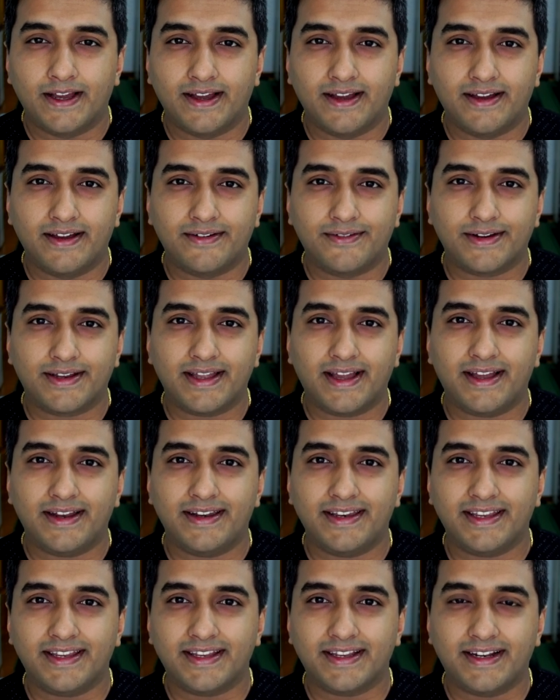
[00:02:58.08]
Uh,
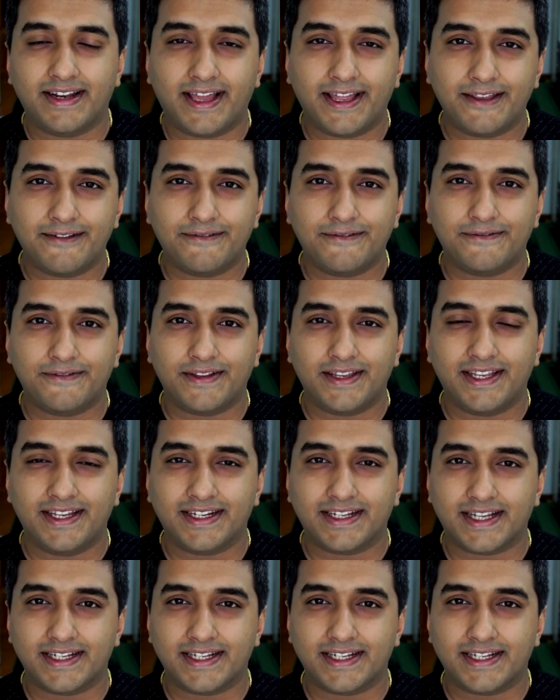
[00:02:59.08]
regarding life in